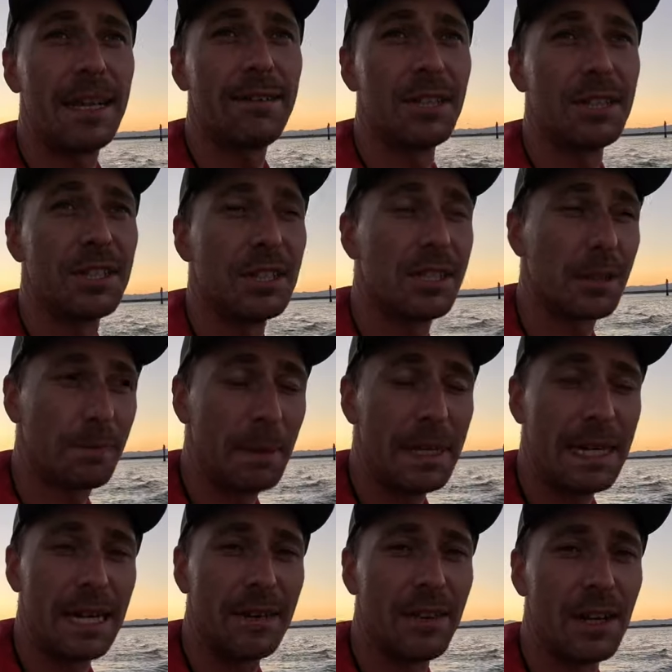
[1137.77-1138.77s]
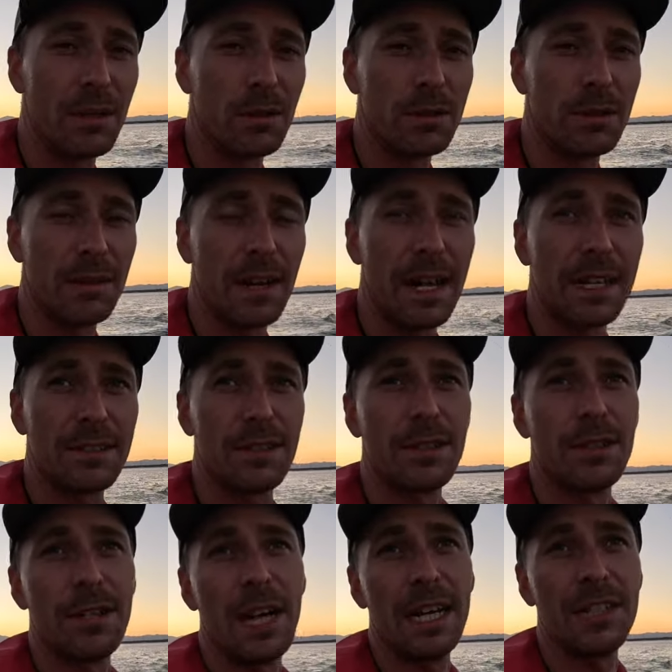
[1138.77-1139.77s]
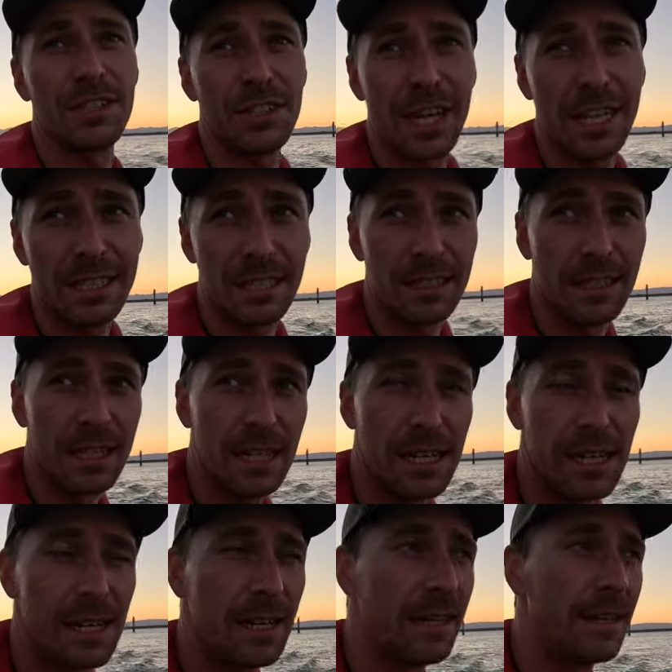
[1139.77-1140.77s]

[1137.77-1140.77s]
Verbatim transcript: average. i have just been out in the hills for the last two days chasing deer